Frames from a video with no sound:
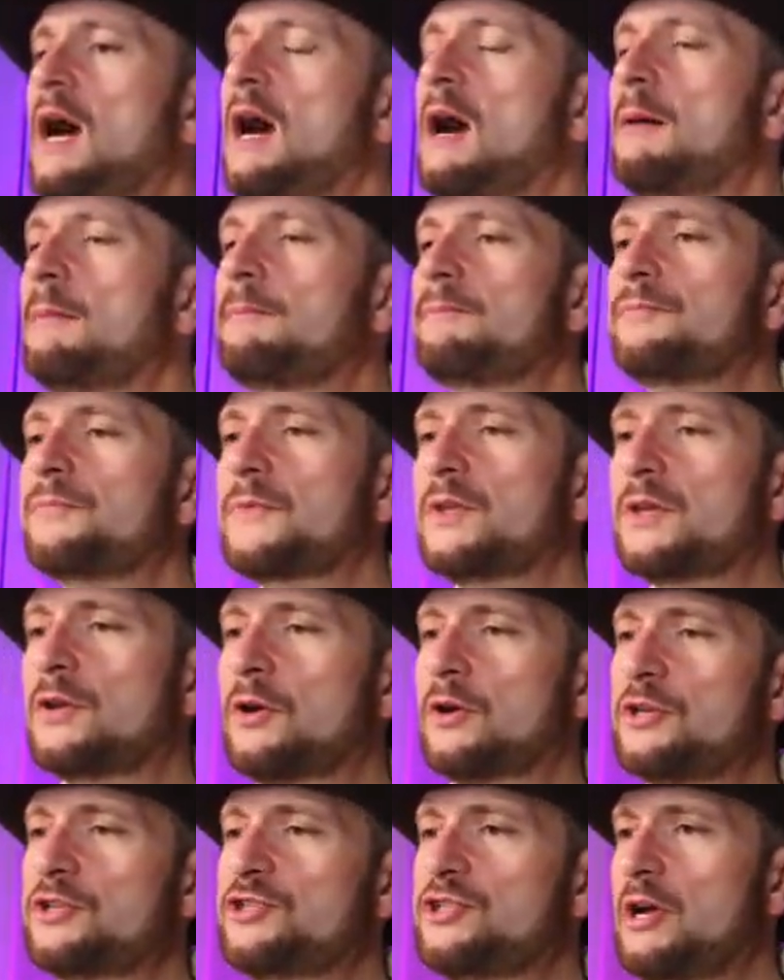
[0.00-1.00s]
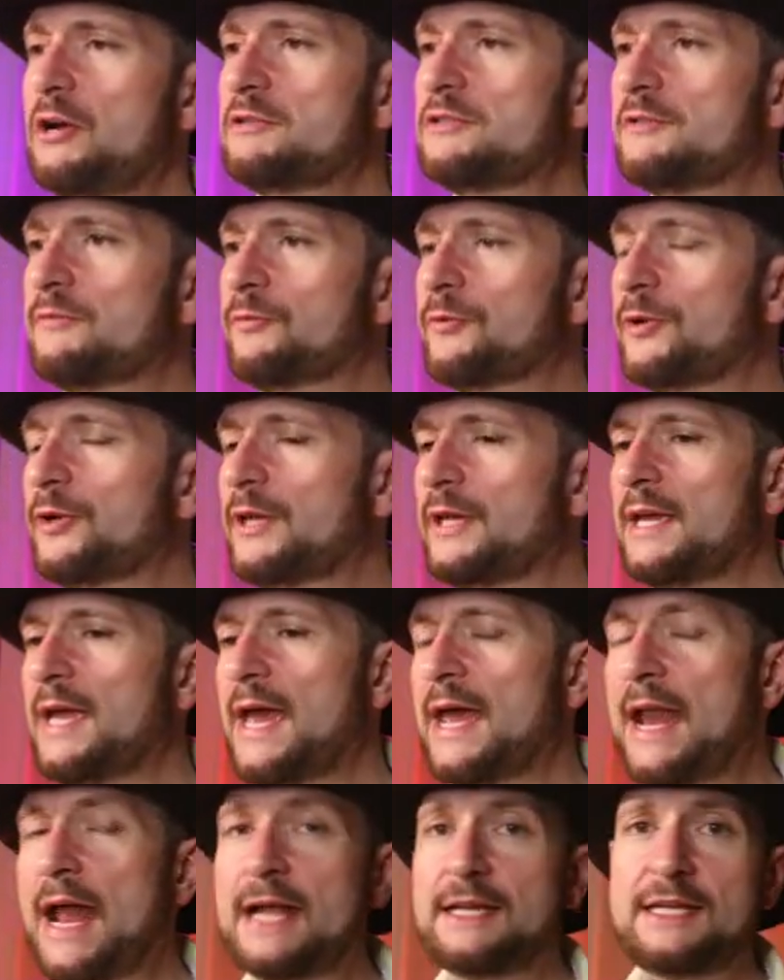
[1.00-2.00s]
Curtis Joseph rookie,
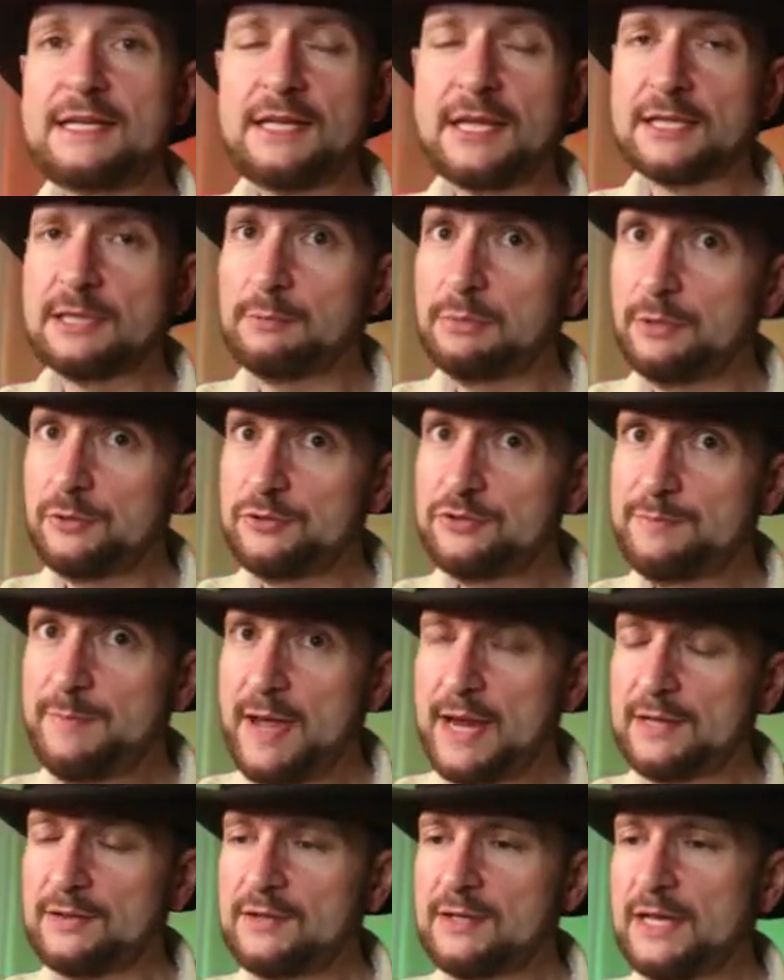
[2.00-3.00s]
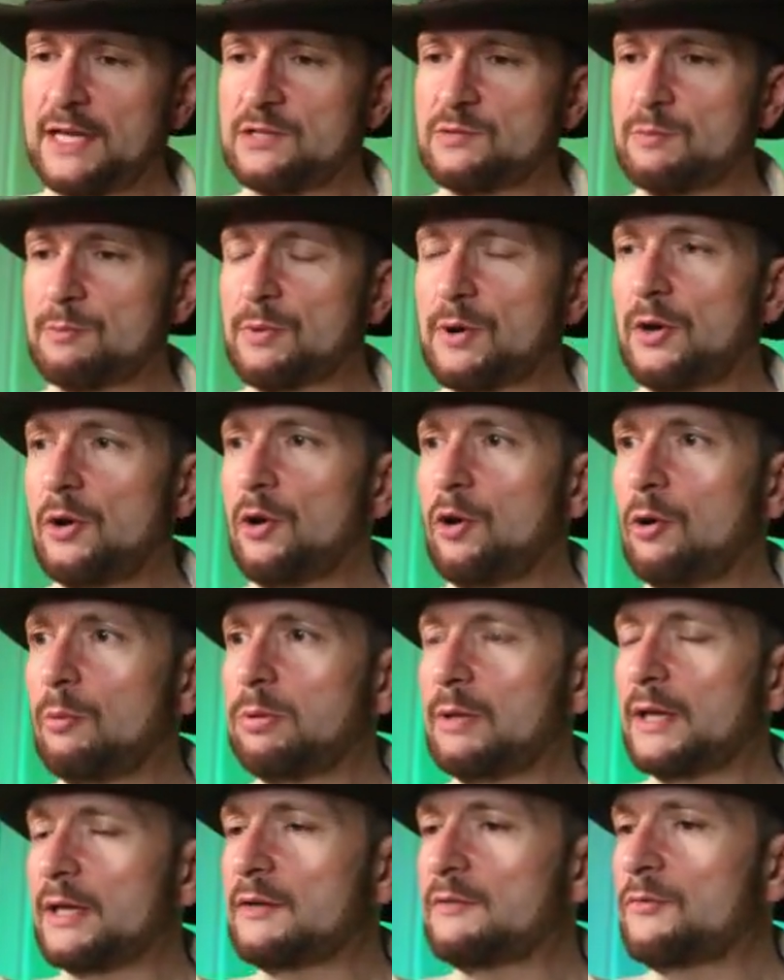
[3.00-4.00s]
and I did like the Blues back in the days when Brett
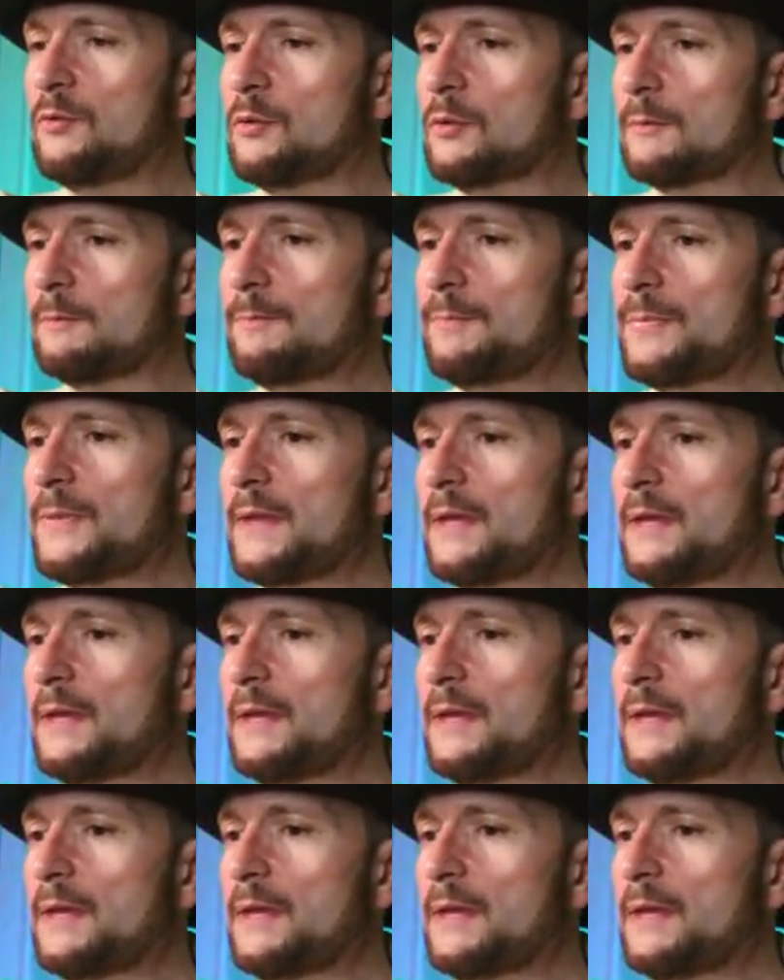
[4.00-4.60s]
Hull played for